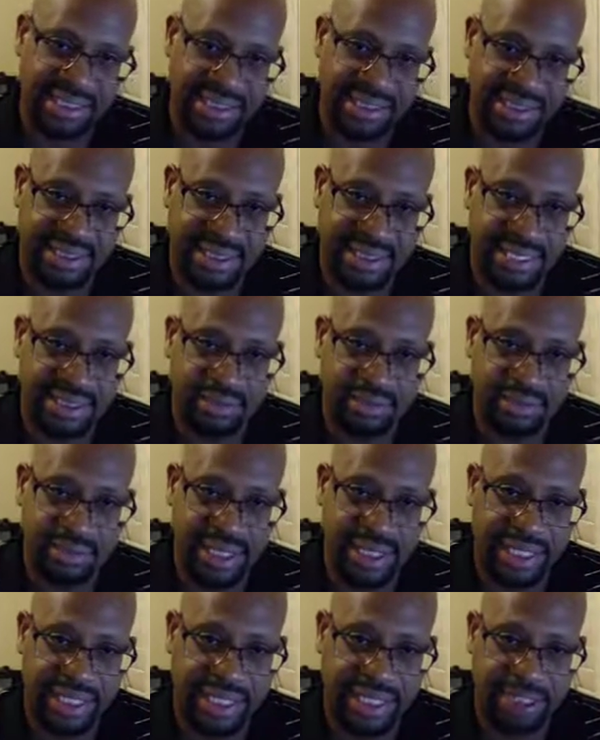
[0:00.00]
this candle
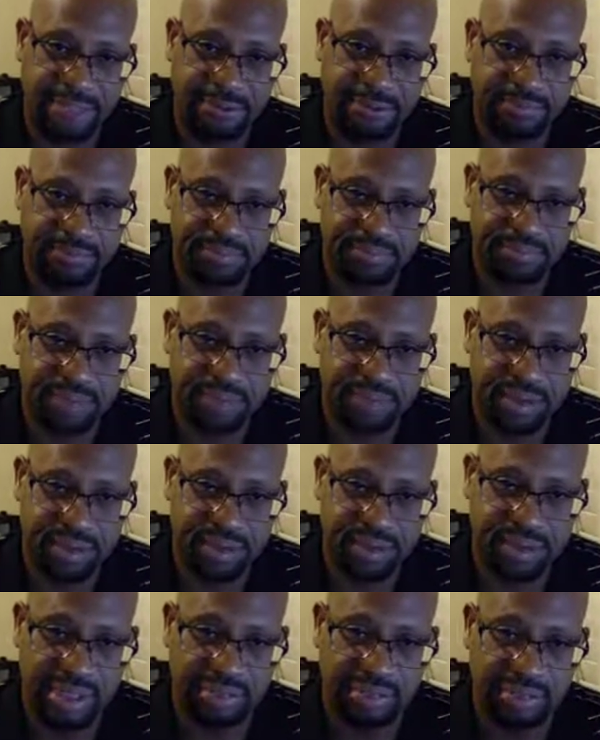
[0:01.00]
right here,
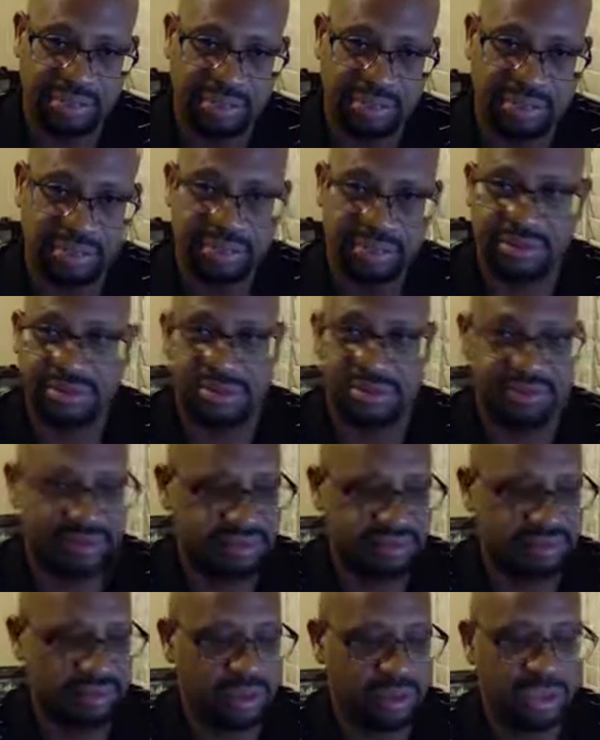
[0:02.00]
around
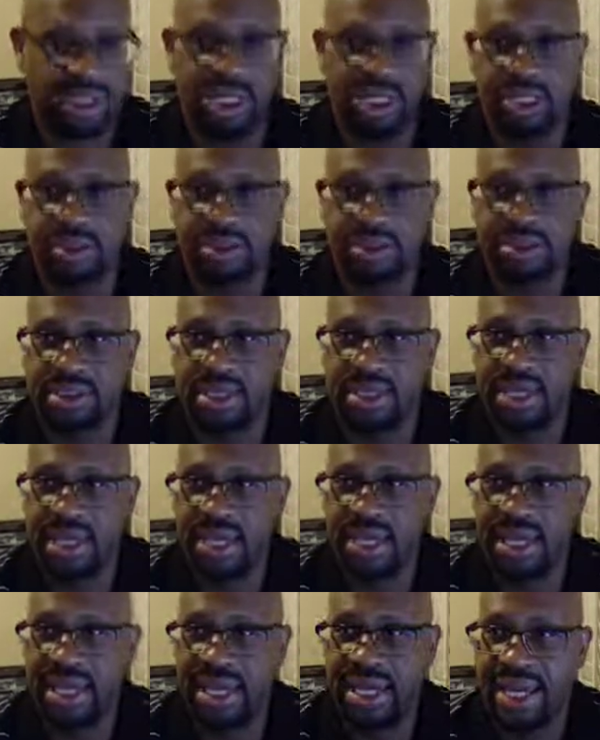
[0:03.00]
$54,
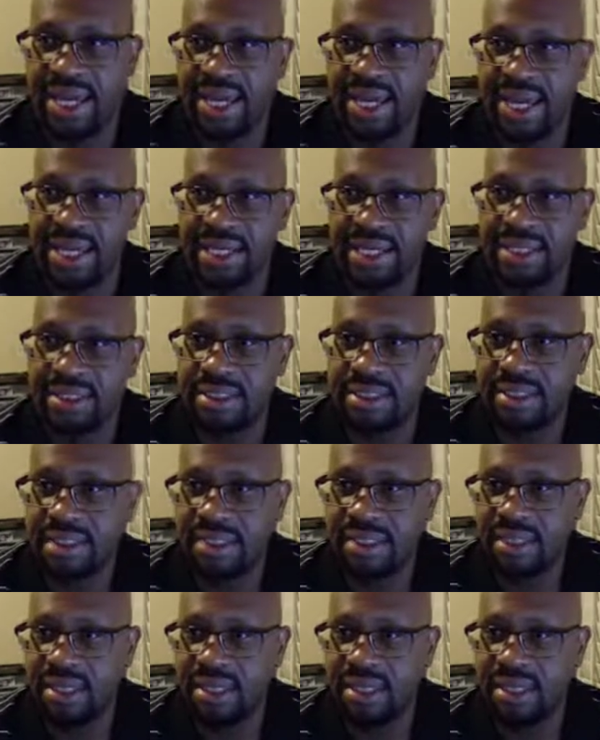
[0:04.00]
and